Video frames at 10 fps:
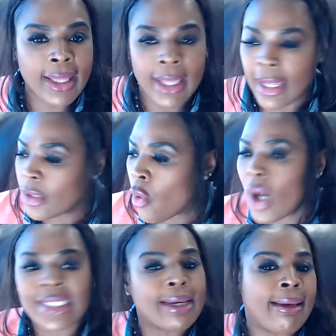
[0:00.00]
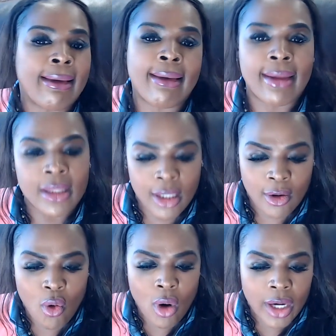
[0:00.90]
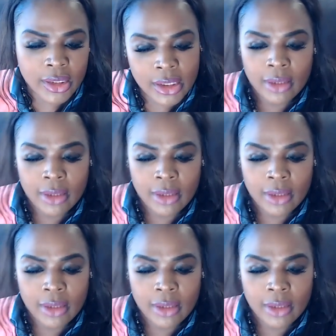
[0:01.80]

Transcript: in order in the court.